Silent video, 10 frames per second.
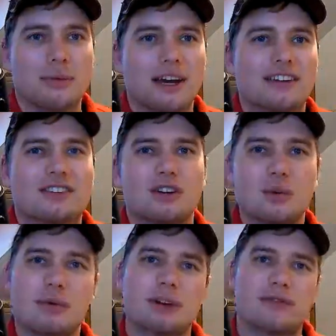bike. Still
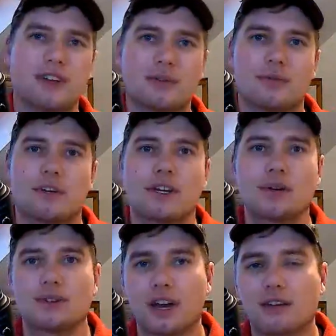one of my favorite
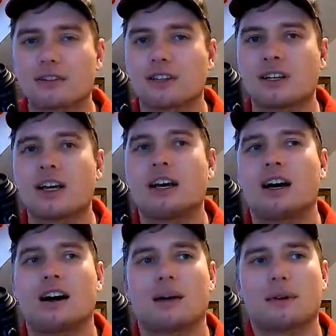videos ever.
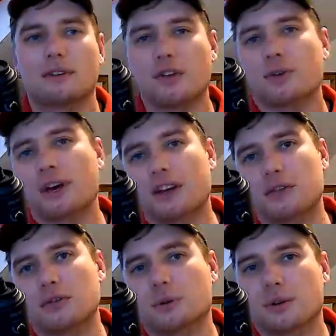I've also got a
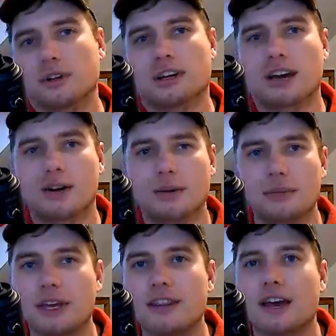tutorial on how I
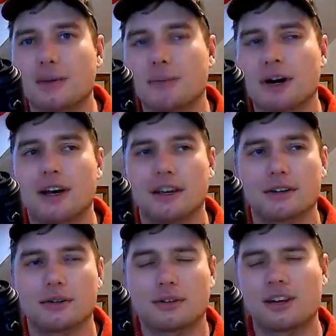made that
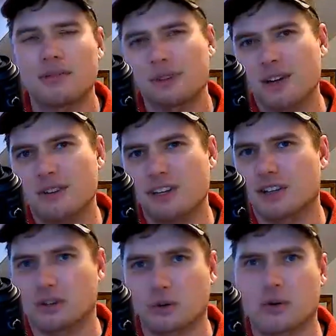bike, or not really
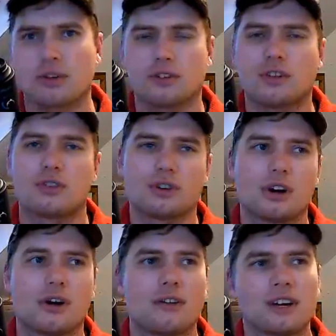a tutorial, just a
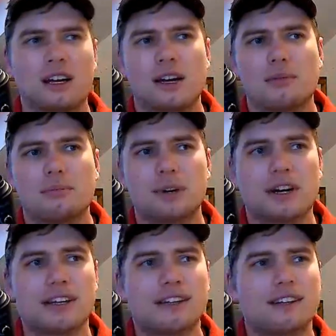show.
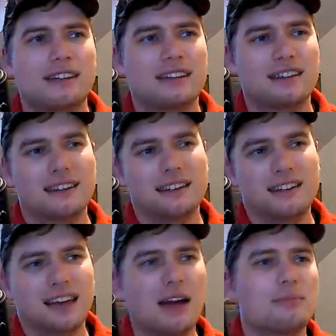But
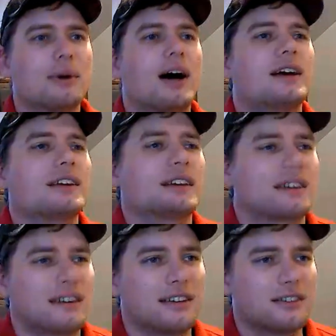that
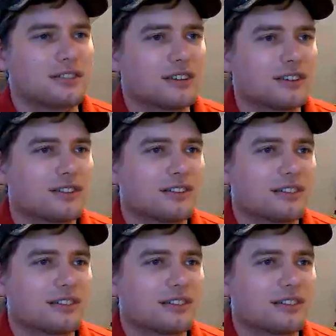bike is just